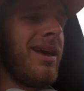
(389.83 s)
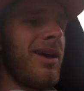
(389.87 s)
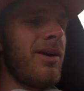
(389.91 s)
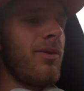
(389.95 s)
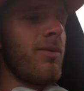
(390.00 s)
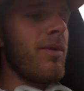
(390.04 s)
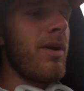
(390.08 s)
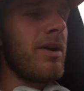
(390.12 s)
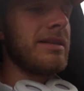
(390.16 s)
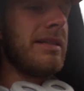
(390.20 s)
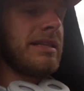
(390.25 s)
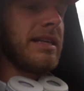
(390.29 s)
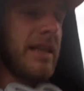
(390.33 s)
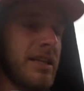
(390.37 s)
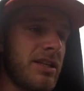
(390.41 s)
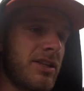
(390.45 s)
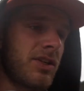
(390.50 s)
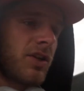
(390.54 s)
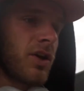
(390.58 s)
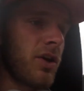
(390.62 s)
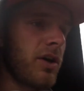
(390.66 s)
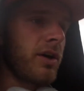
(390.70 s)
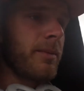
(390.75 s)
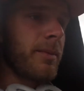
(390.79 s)
whereas this
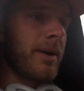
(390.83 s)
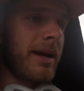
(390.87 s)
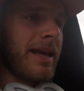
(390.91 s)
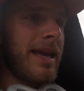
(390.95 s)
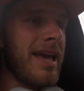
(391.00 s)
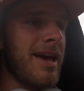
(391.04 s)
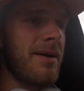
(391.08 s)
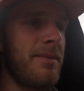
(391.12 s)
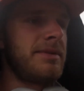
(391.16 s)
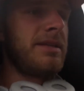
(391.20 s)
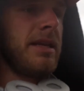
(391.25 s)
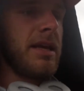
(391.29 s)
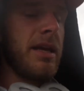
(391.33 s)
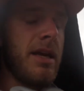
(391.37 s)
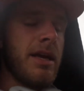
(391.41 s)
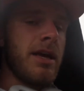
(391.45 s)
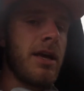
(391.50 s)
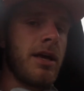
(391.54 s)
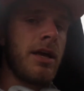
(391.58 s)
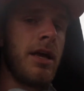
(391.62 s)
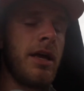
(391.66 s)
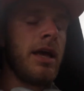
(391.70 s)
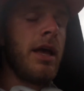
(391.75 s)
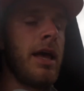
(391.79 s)
time I kept it
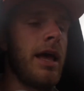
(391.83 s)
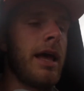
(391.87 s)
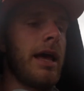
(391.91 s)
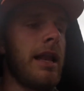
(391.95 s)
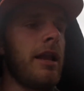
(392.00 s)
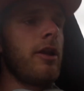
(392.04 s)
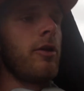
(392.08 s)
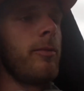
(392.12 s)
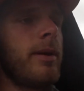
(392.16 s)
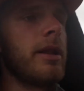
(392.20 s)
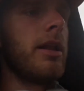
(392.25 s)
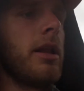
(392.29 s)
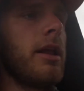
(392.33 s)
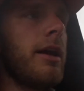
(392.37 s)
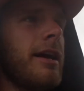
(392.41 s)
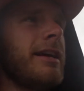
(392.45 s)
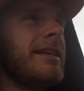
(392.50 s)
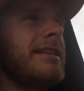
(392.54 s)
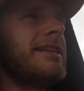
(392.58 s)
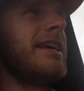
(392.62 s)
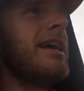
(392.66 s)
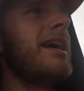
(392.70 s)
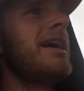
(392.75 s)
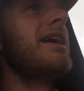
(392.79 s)
a little bit
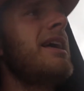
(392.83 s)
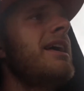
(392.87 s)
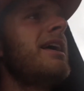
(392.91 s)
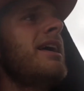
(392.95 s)
lighter,